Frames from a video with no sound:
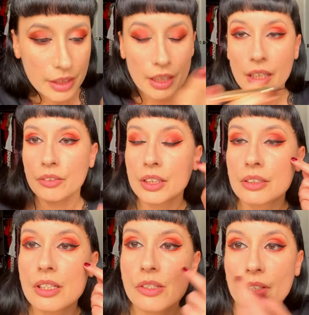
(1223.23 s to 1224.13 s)
Okay, I
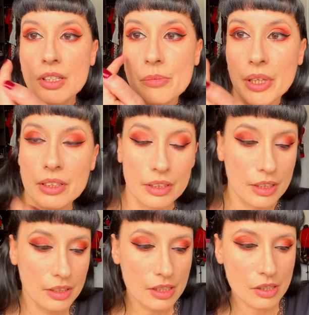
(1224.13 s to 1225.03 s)
think this one is better
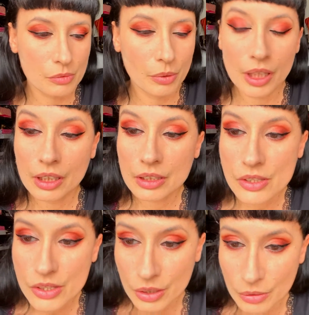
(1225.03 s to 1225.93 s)
than this one,
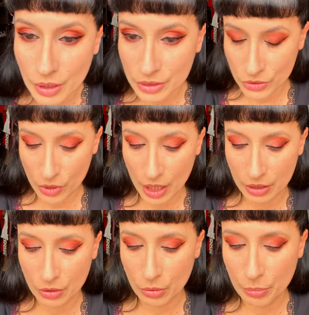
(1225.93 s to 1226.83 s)
so I'll try
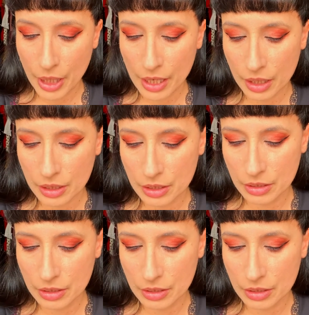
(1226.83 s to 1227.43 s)
and go back.